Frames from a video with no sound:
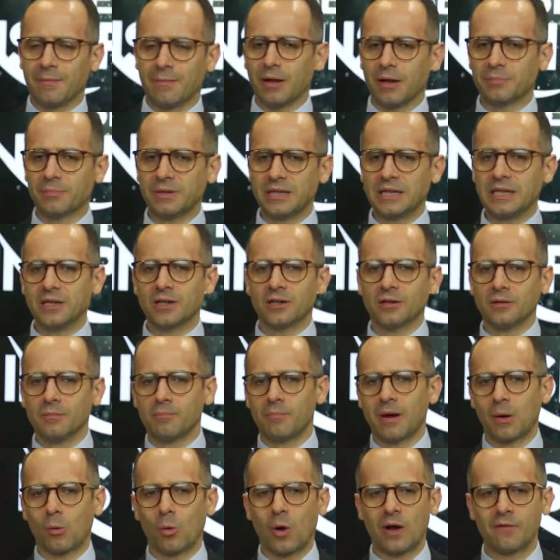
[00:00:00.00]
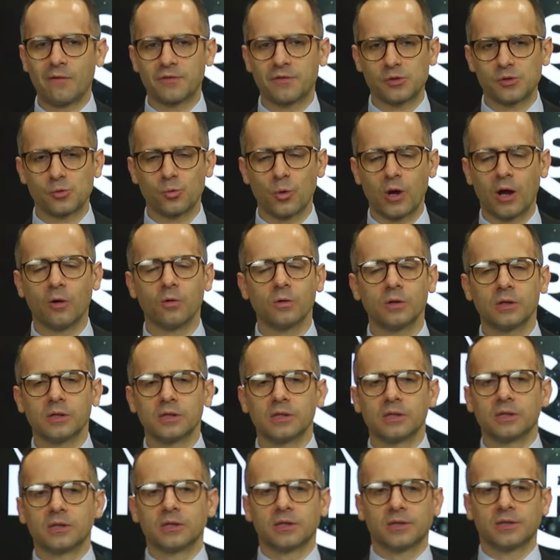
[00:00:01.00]
I'll be here, my wife as well,
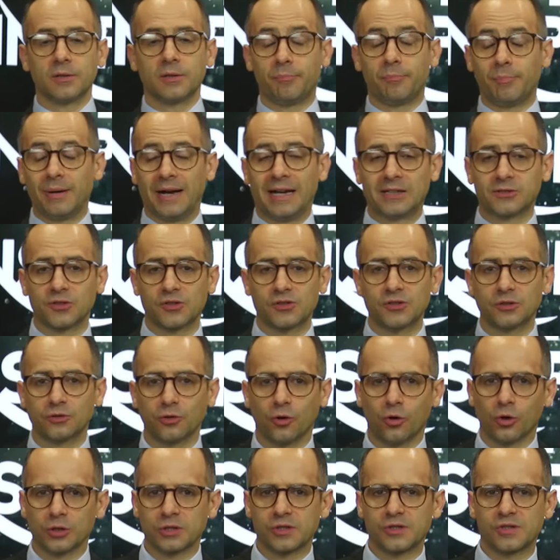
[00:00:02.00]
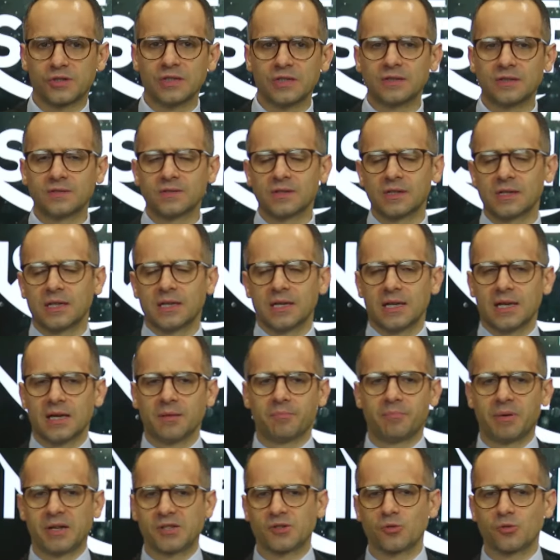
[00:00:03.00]
the pastors in the hot seat,
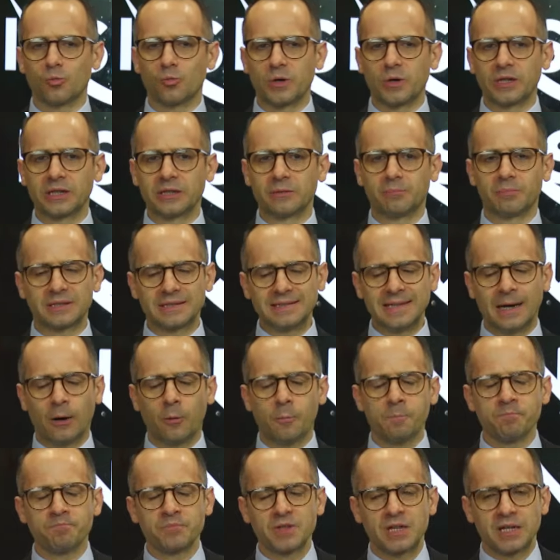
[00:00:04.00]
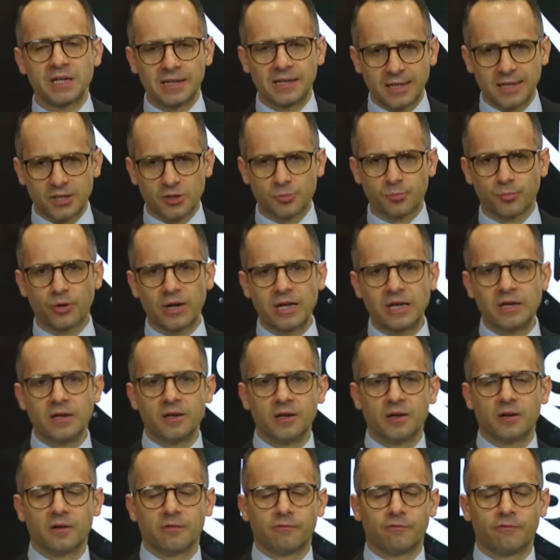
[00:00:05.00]
and Pastor William. But now, let's pray
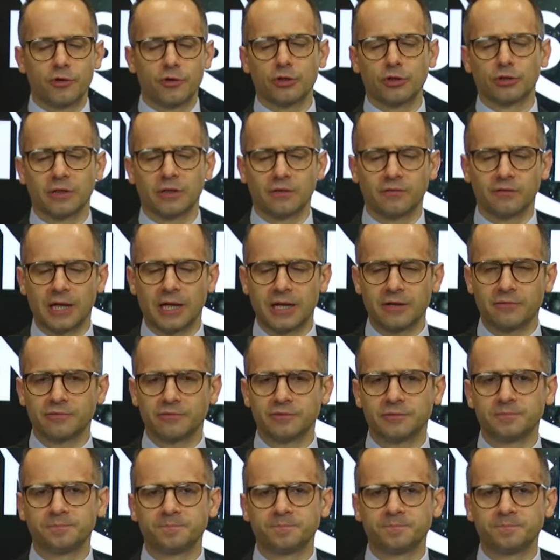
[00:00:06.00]
for your love life.